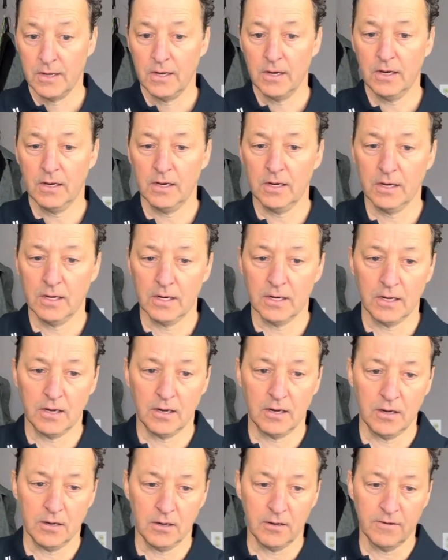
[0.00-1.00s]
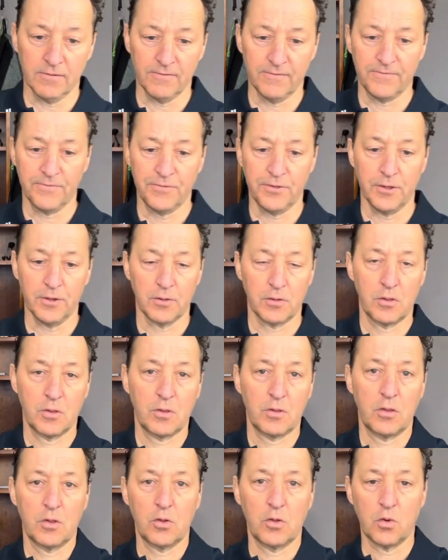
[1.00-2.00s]
of the
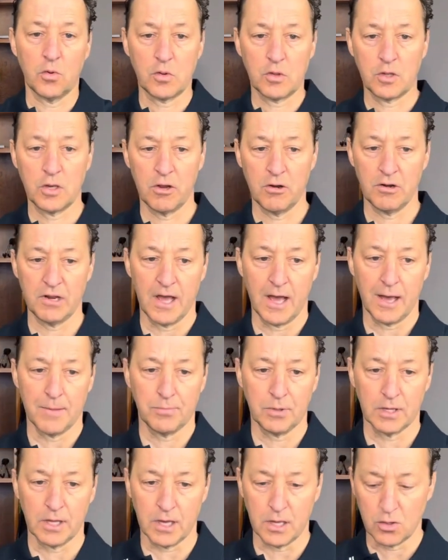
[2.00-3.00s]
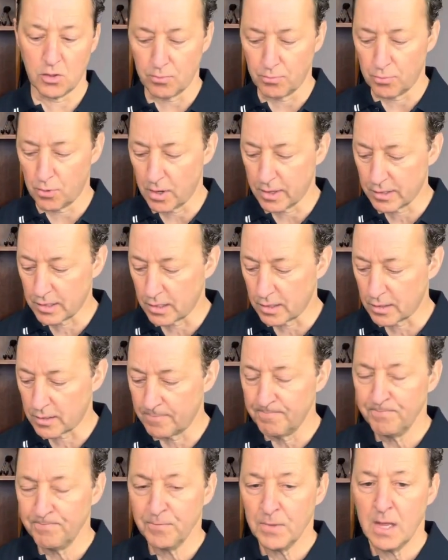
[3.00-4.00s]
Social Security application process?
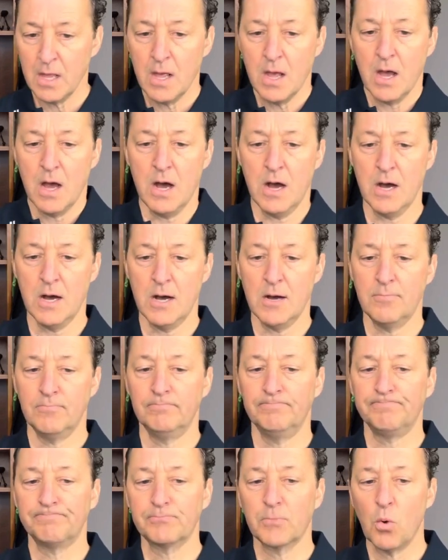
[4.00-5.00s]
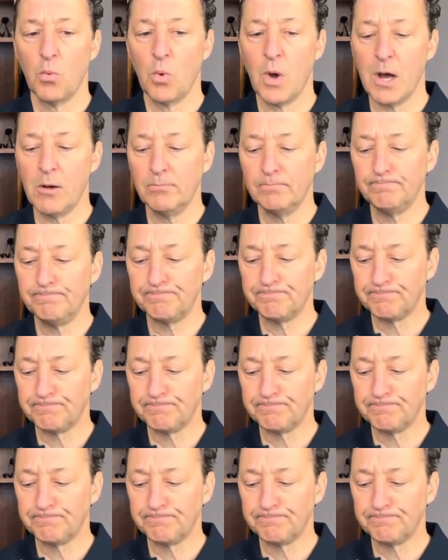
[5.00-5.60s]
Well,